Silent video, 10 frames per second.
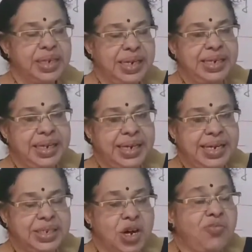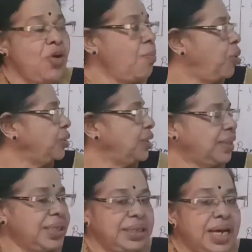in the case of
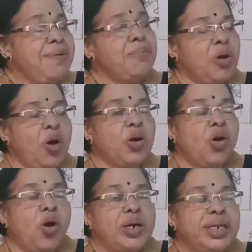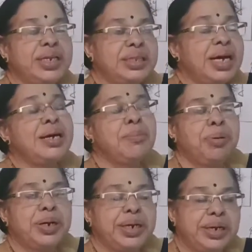possessing the or holding the
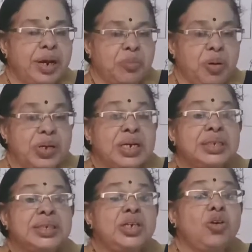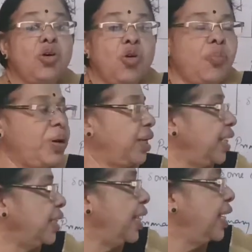particular bond. Zero coupon
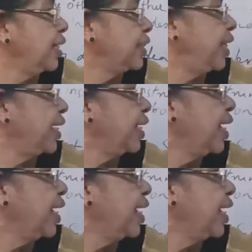rate. Then